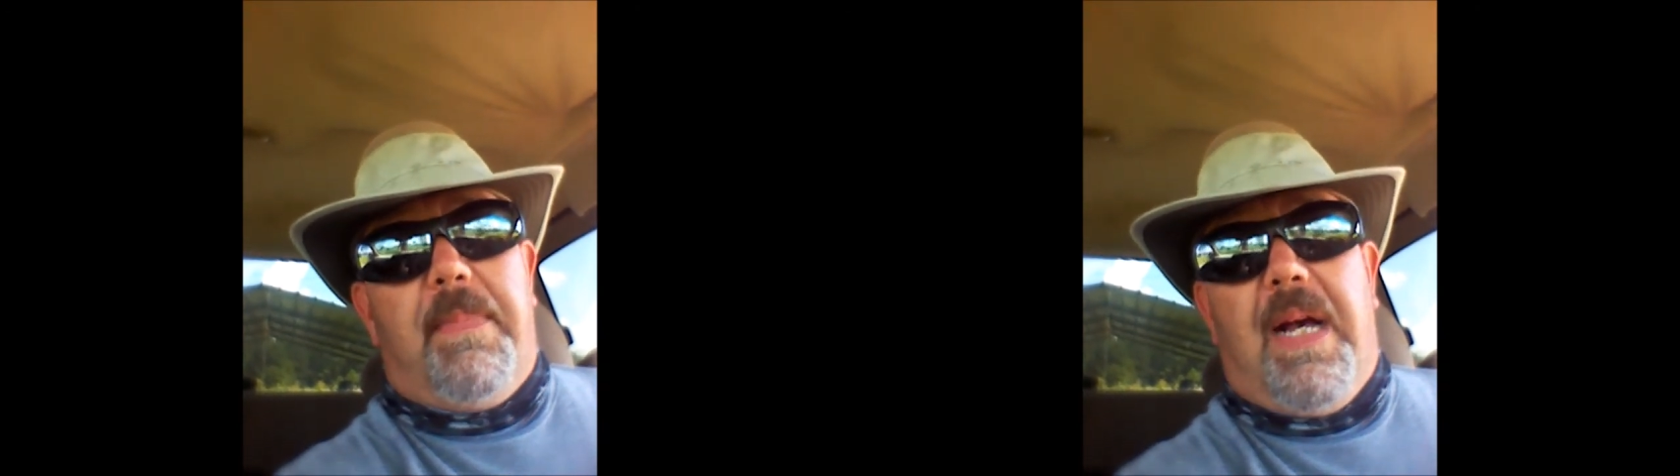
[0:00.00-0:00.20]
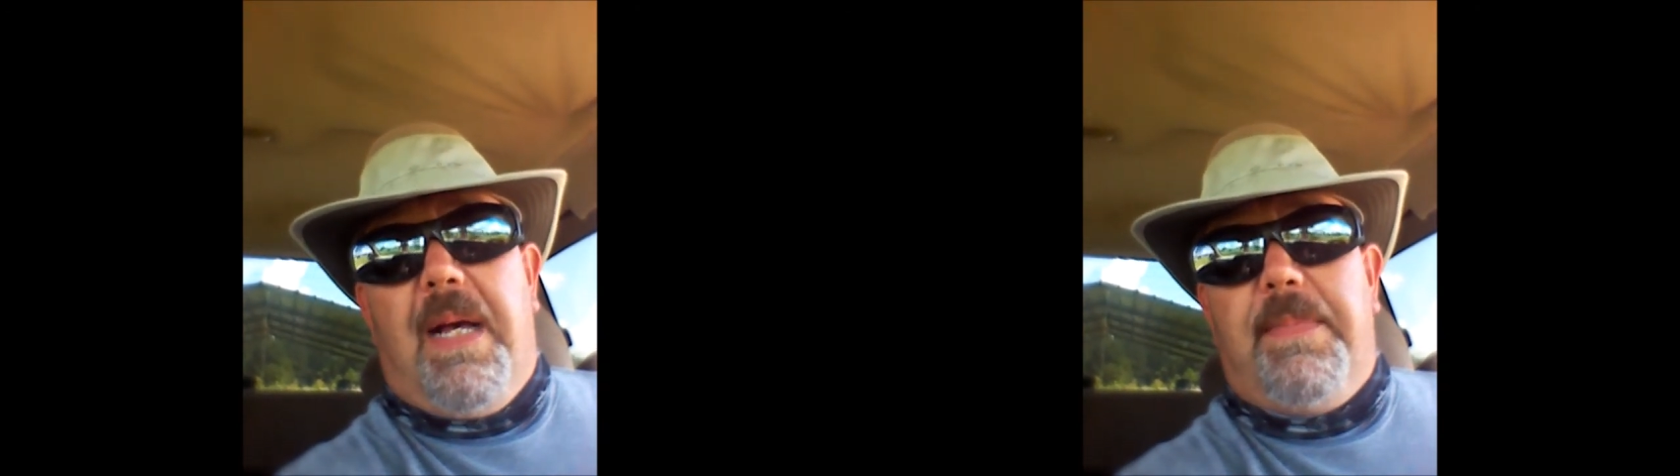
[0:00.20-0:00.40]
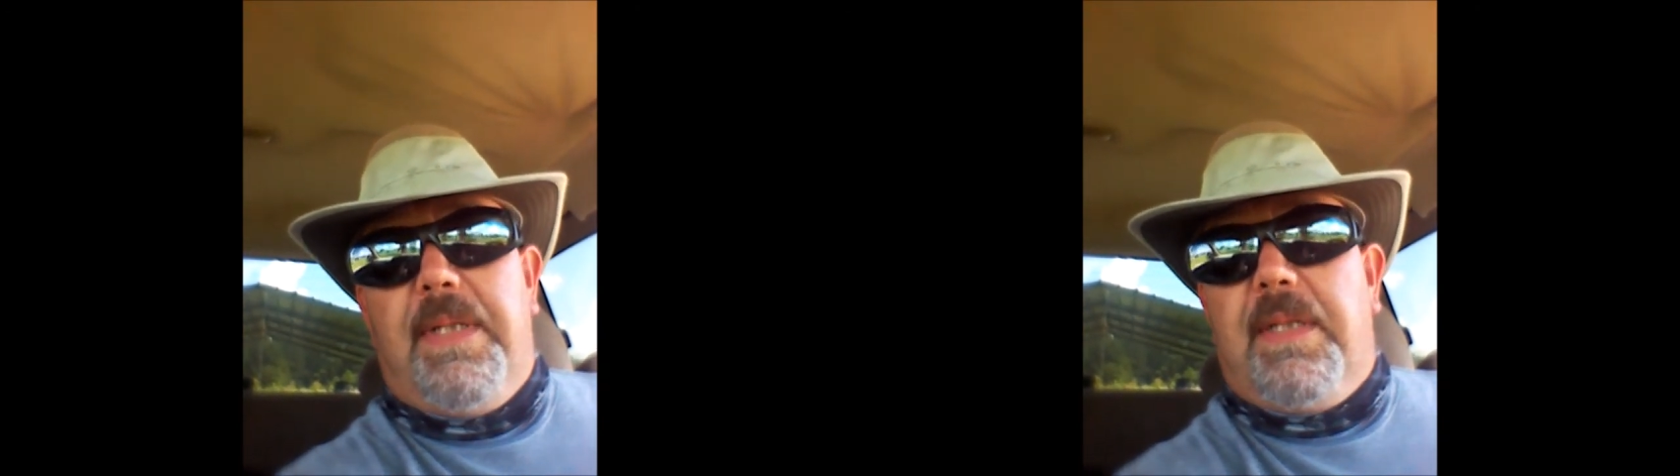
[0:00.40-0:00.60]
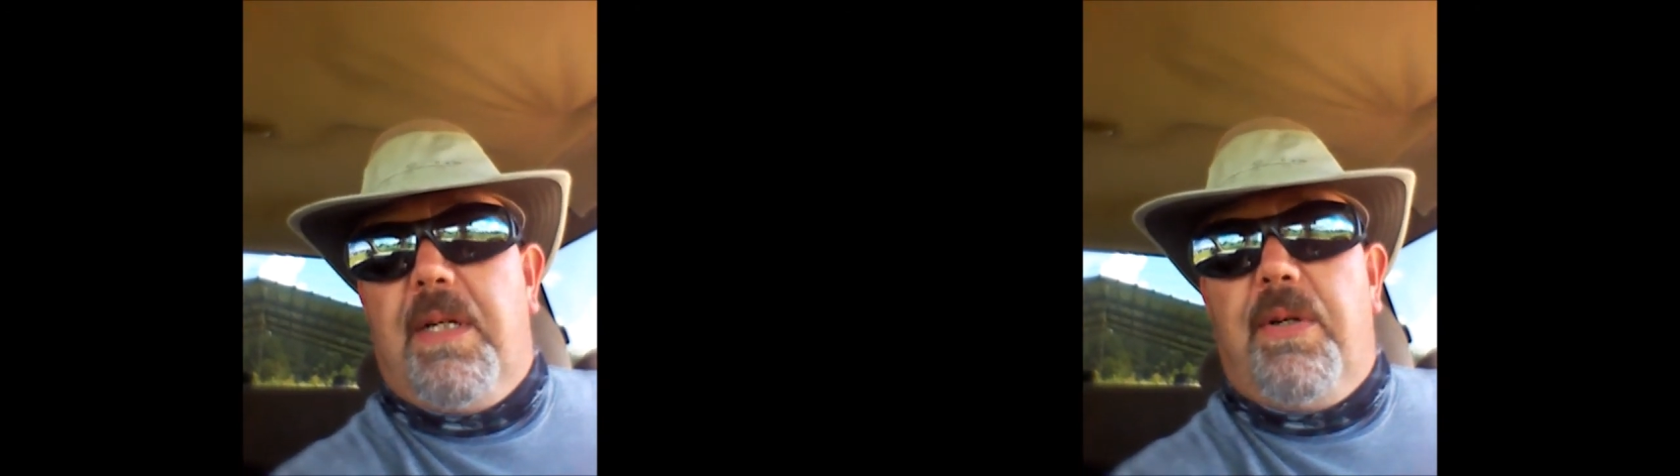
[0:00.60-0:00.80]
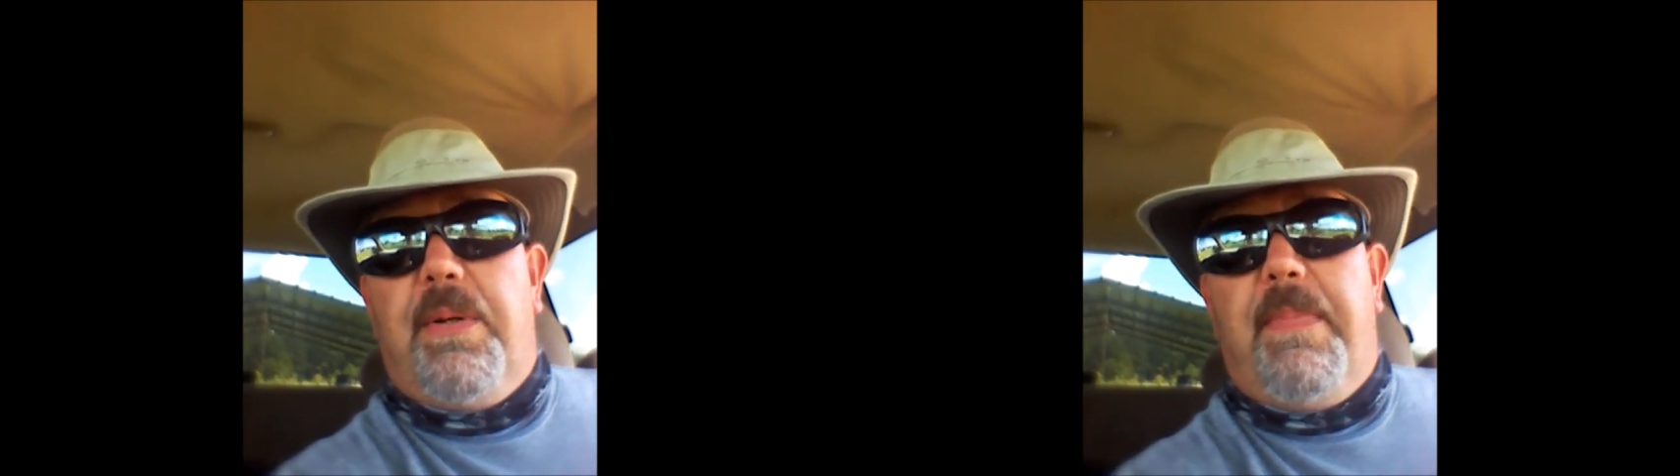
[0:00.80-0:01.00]
Papa's
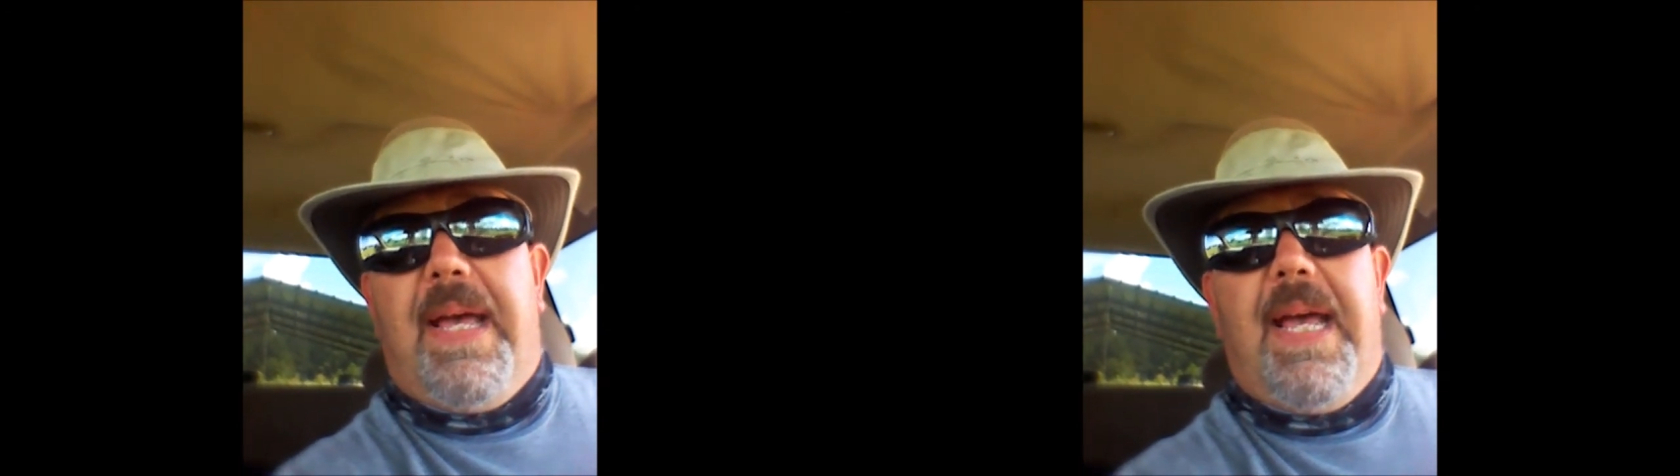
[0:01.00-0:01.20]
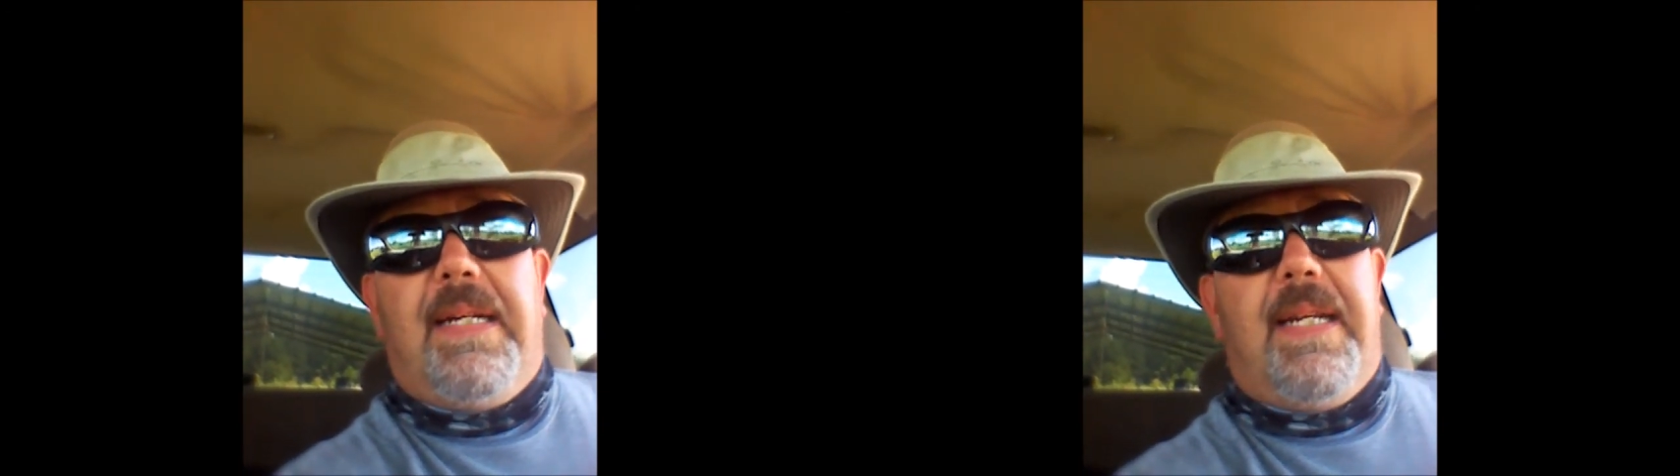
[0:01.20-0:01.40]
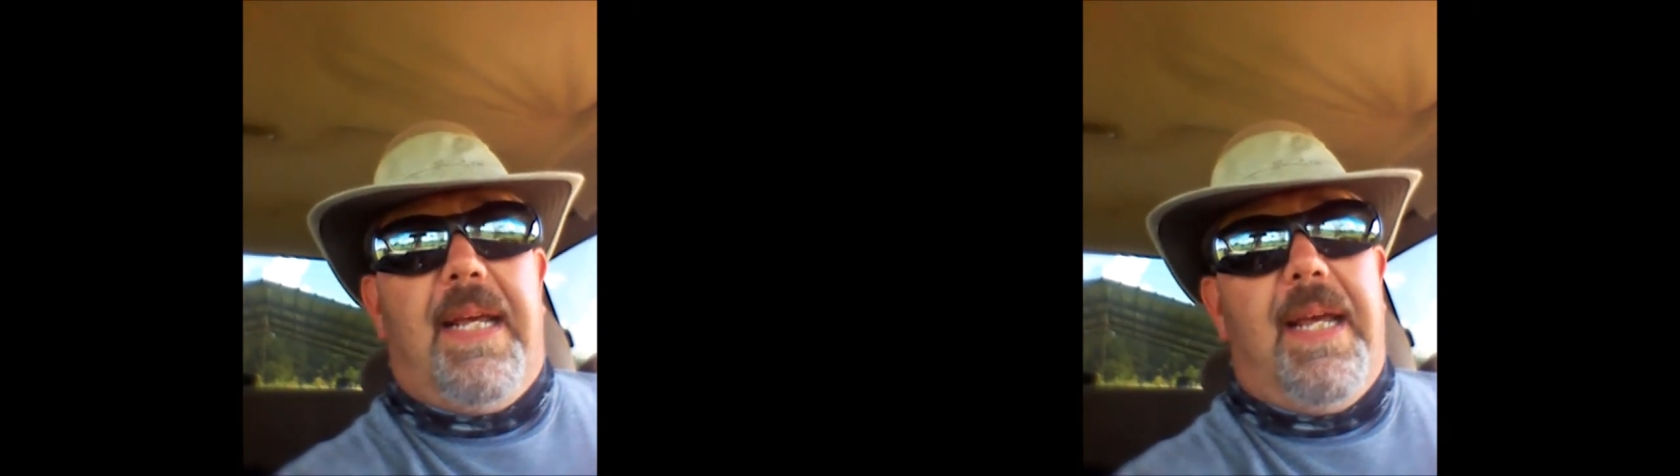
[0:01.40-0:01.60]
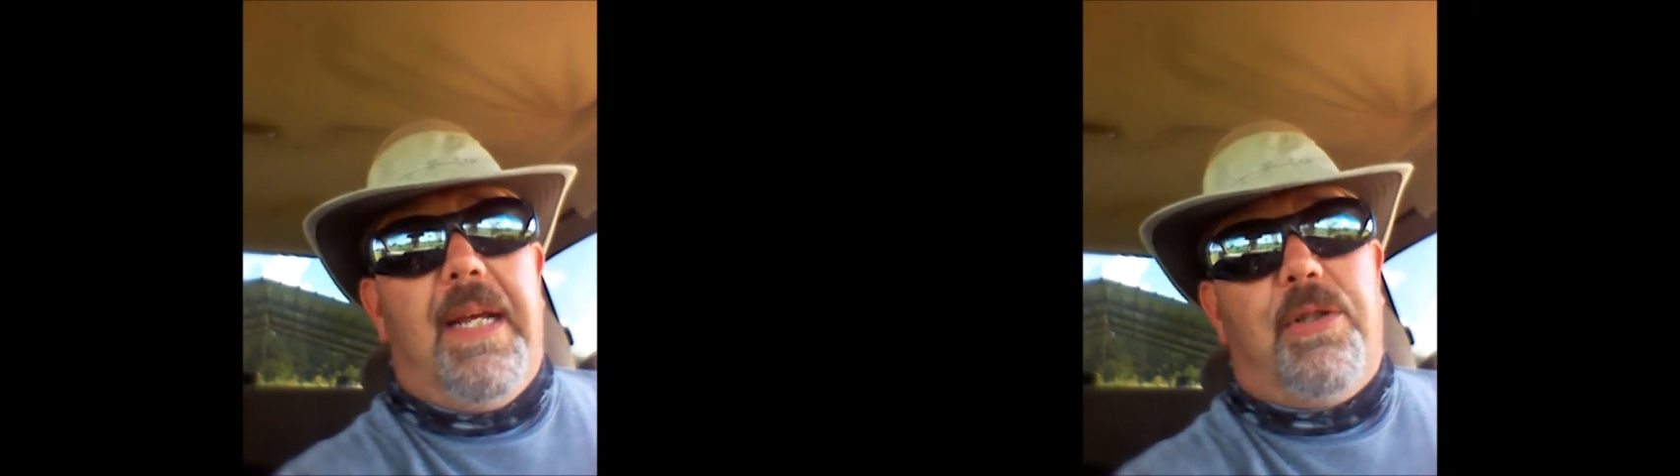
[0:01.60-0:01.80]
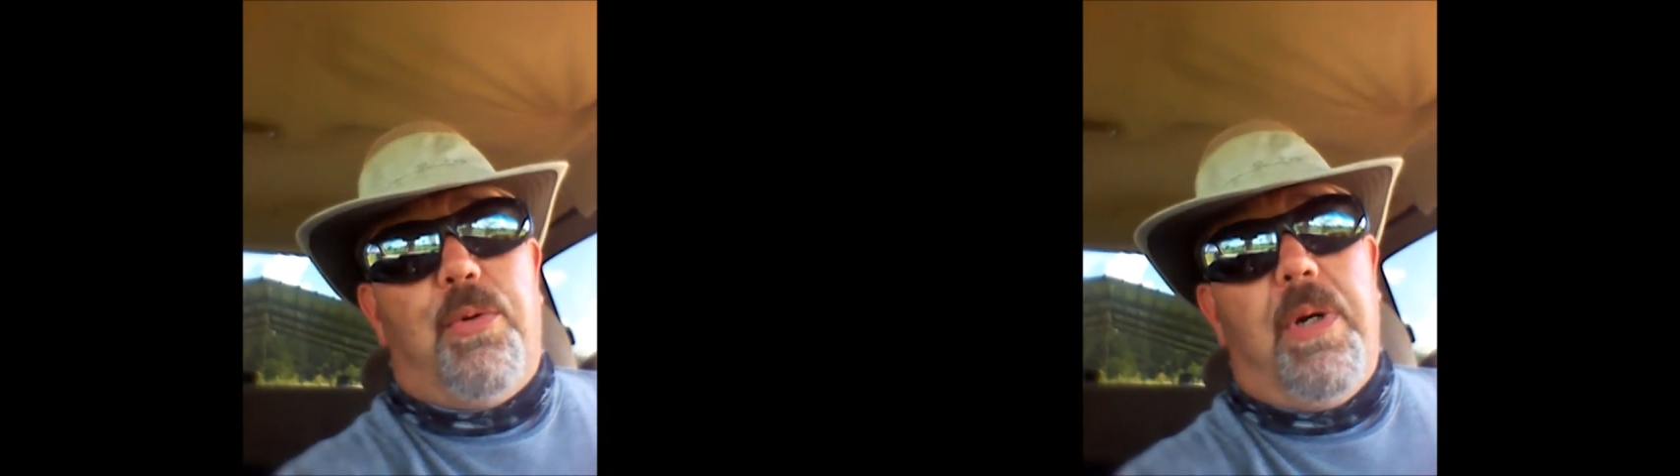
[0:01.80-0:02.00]
on the back deck,